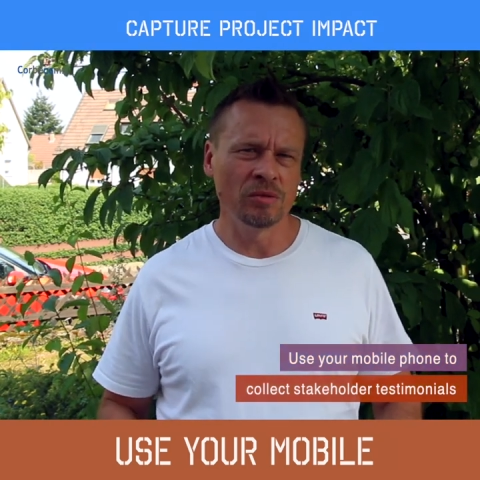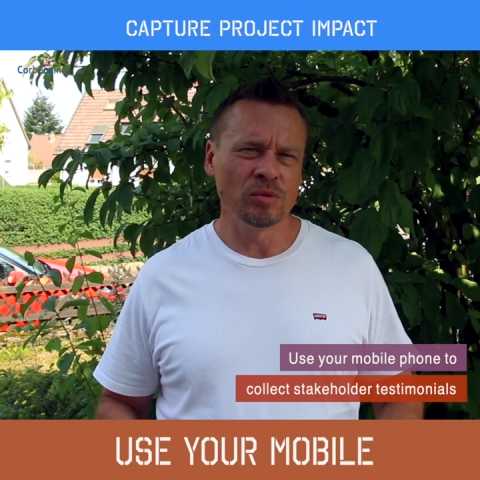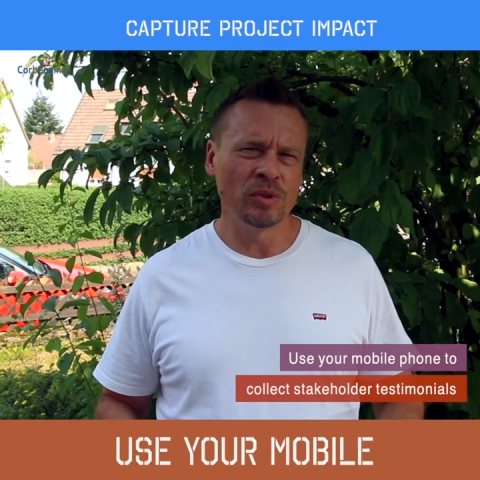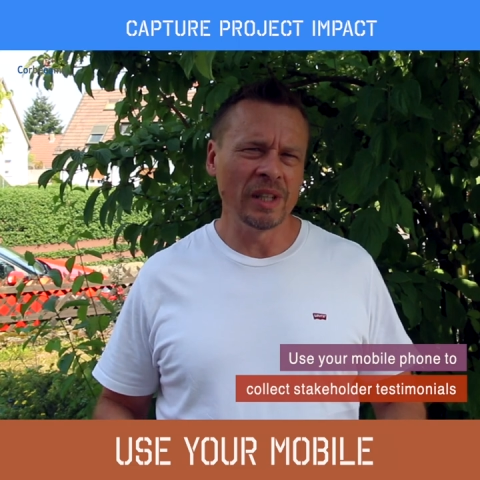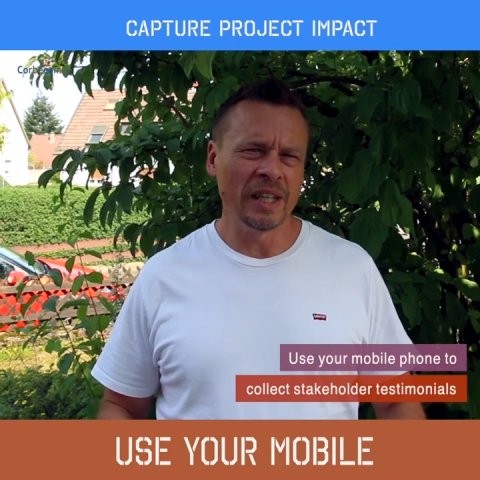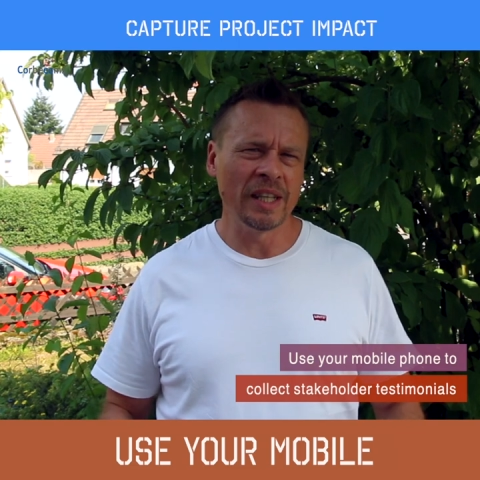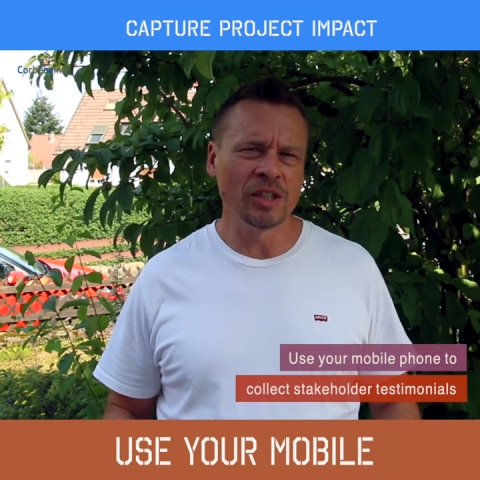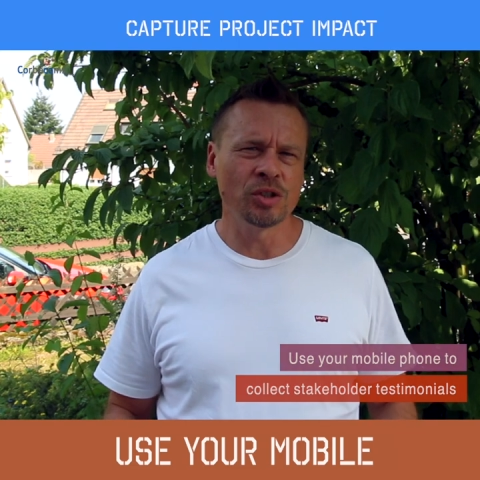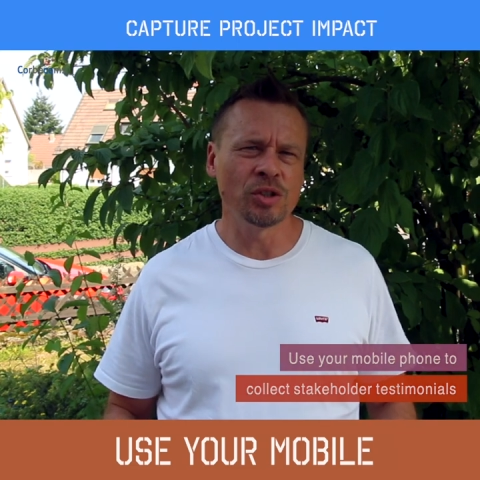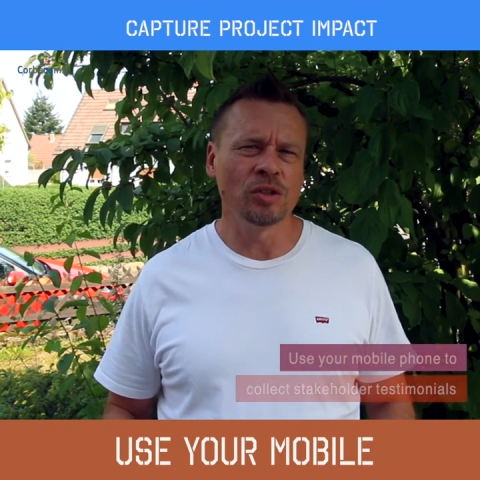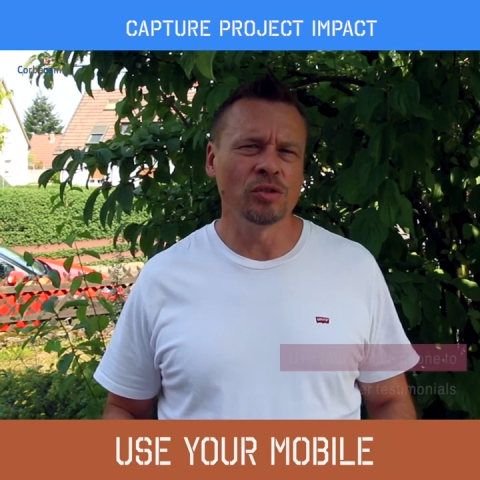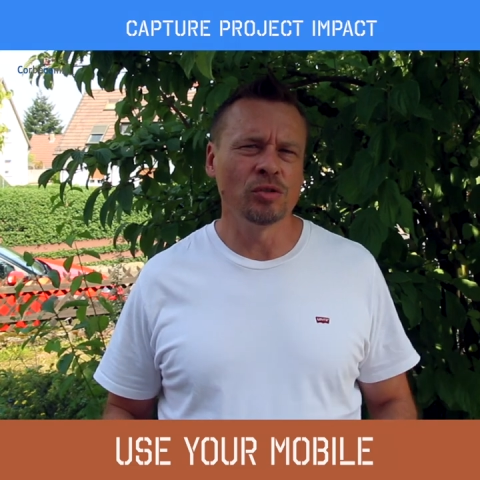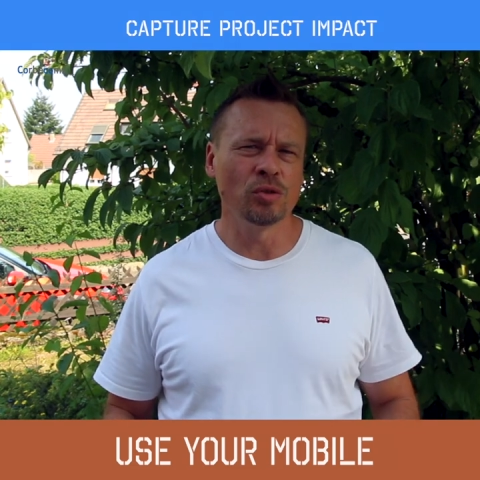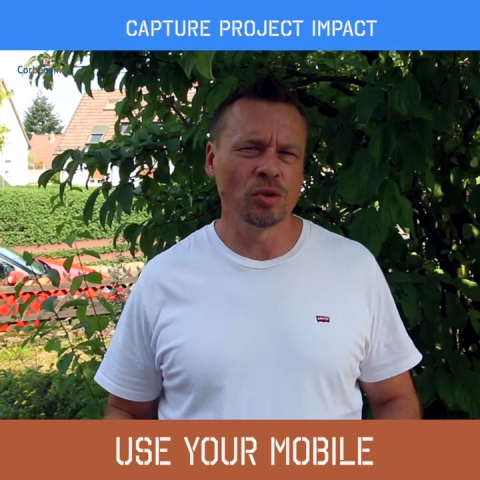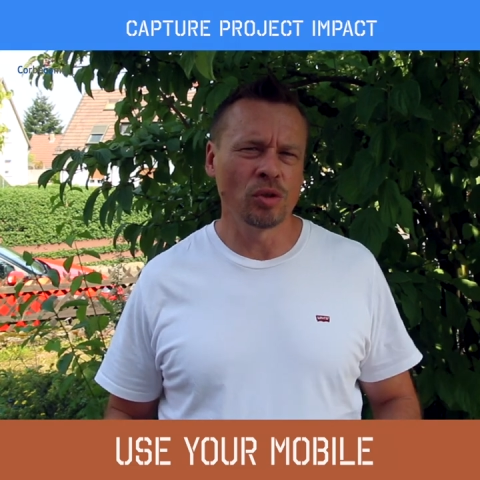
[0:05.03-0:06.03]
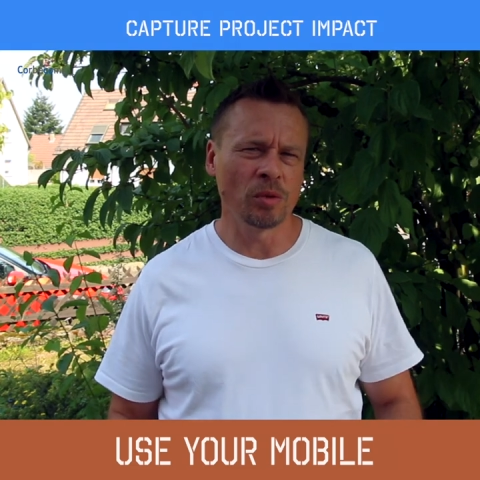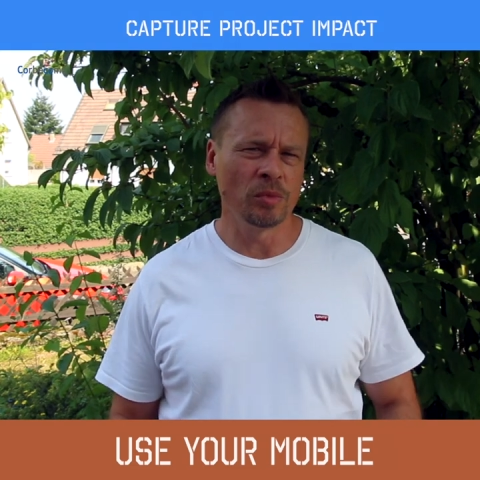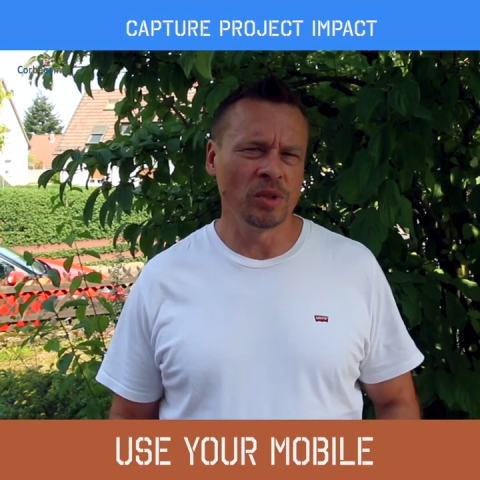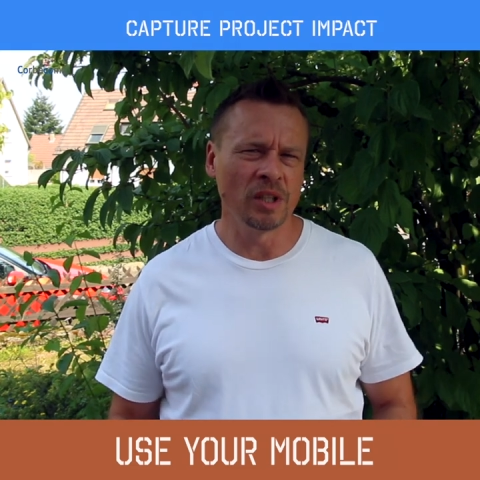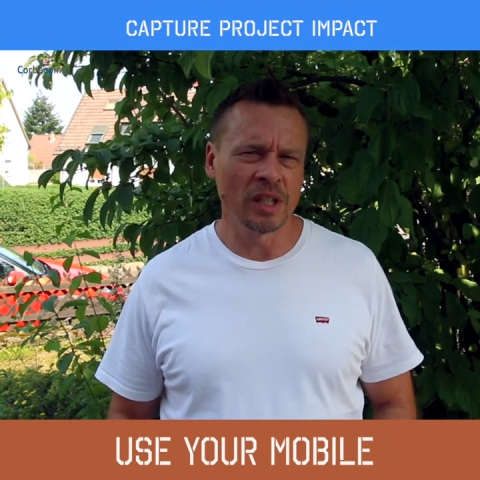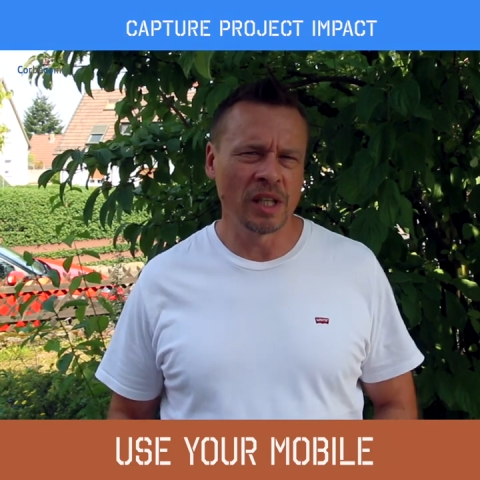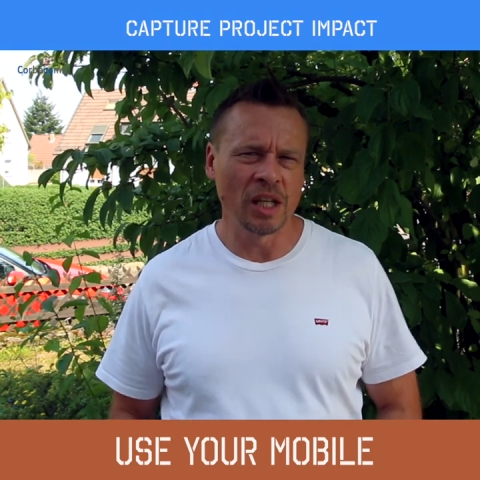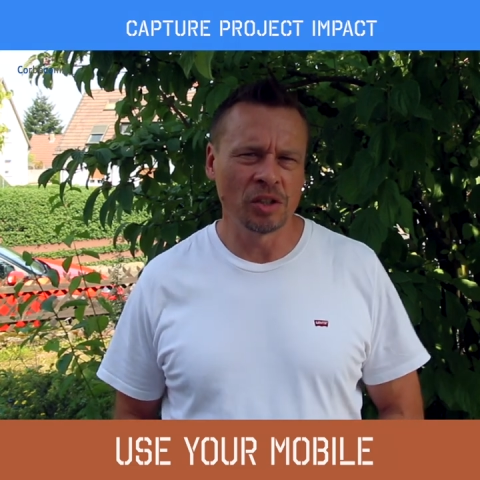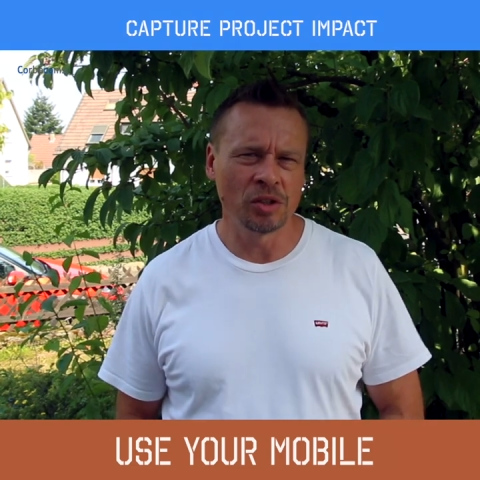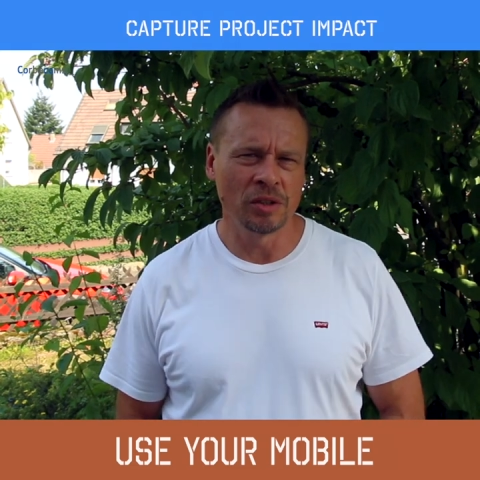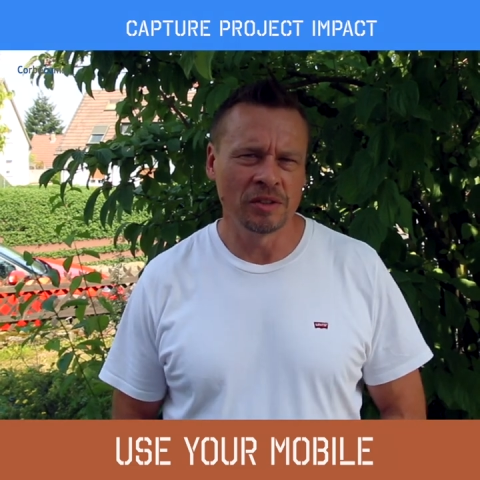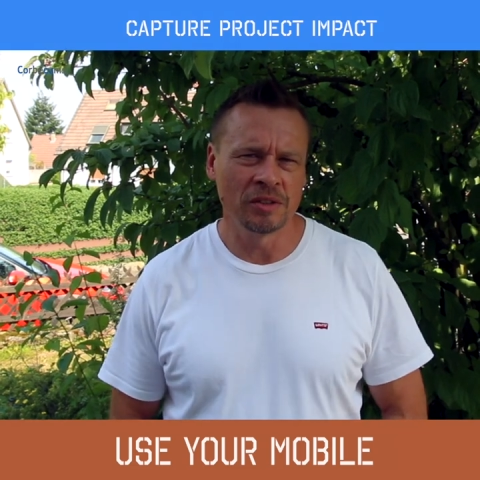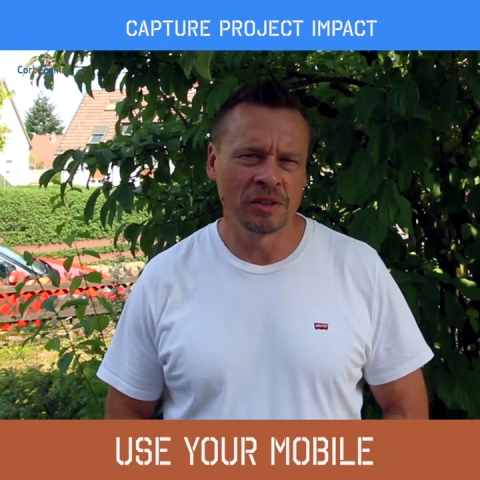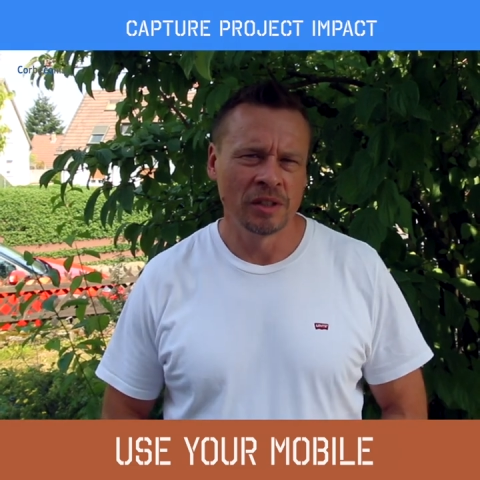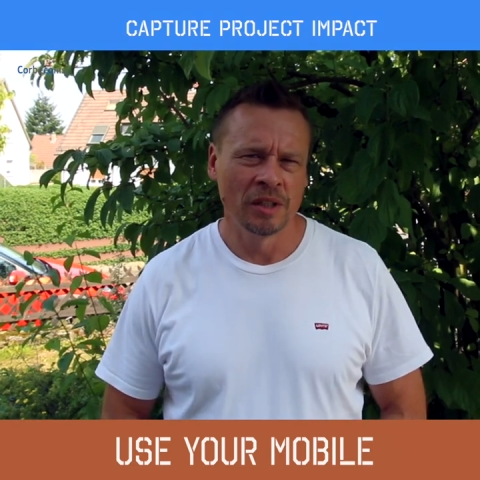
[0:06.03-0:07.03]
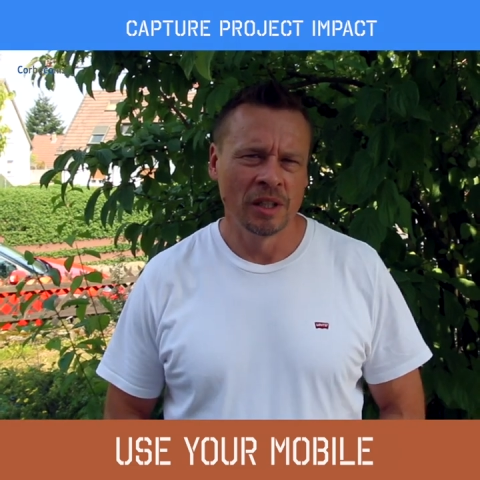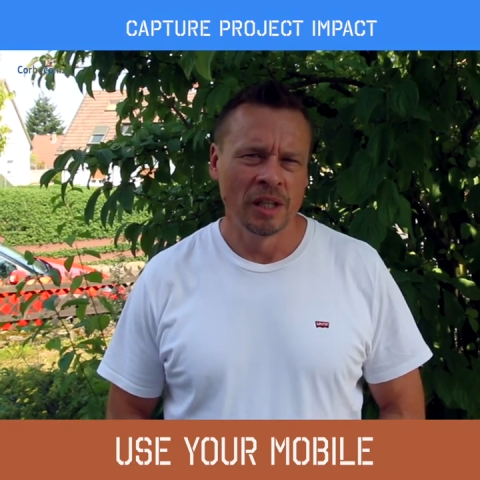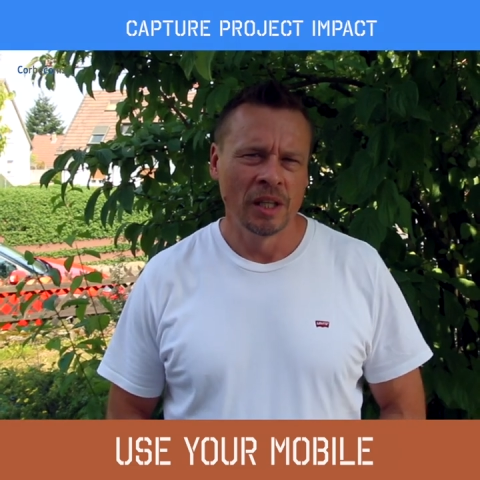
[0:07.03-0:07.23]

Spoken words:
relation to communications.